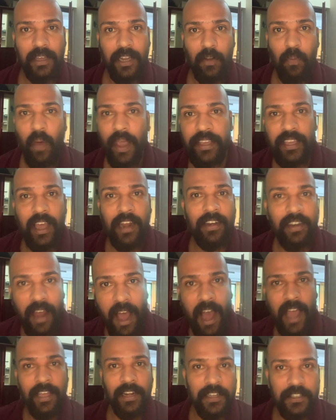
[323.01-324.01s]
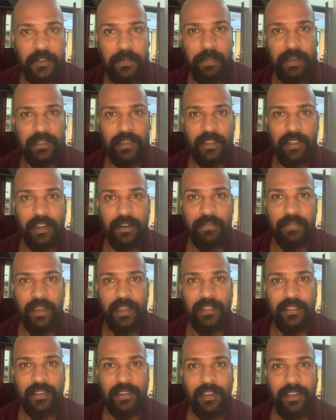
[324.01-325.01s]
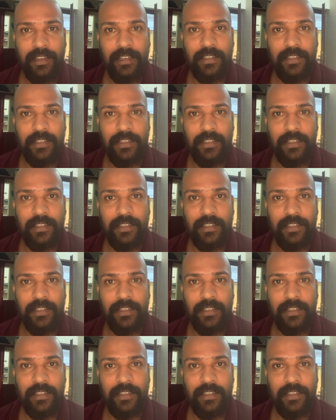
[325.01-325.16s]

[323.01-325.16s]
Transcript: Why can't I respect their faith?